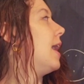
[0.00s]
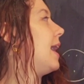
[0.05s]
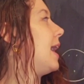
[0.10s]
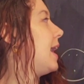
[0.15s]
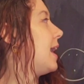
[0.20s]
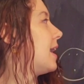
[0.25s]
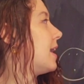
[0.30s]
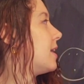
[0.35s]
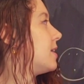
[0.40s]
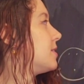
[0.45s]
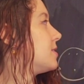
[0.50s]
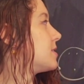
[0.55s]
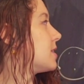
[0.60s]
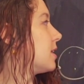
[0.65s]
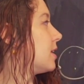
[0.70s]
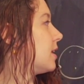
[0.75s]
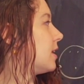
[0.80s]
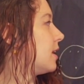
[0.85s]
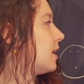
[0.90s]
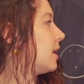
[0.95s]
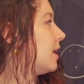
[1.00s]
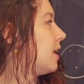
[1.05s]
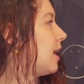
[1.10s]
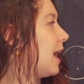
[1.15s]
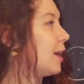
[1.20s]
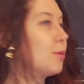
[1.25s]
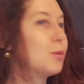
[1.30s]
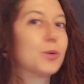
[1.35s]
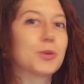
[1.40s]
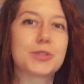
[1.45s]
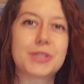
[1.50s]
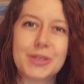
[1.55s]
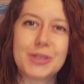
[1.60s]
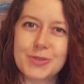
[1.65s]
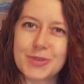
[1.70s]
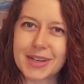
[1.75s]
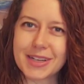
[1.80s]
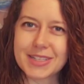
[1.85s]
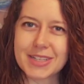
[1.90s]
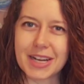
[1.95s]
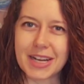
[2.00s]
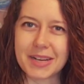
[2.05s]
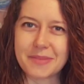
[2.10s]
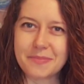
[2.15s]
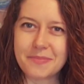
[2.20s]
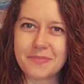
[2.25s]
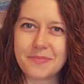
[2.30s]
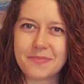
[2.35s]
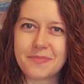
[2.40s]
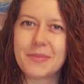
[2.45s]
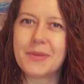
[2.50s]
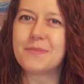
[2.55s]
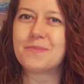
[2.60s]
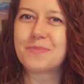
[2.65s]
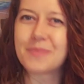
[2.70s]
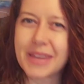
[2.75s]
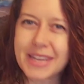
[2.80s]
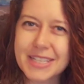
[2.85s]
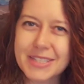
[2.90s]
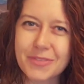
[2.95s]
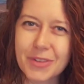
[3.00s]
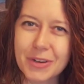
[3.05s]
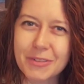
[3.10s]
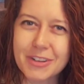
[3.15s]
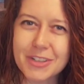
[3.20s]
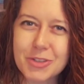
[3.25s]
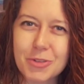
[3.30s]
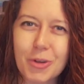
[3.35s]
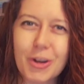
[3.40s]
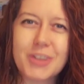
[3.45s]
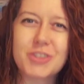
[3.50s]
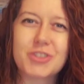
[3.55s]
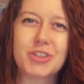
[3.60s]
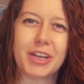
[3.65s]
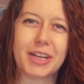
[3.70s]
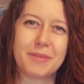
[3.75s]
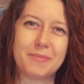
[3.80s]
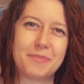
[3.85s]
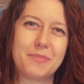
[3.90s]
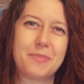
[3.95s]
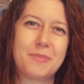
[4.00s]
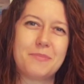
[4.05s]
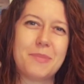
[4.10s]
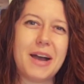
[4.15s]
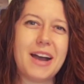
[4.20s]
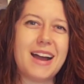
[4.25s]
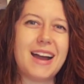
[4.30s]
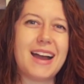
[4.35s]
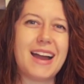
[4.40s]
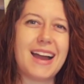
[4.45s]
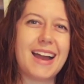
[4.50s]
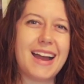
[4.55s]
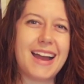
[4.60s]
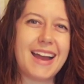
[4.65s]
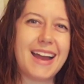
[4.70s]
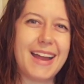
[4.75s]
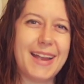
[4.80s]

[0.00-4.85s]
and uh, I will see you next time. Thanks very much for watching. Bye.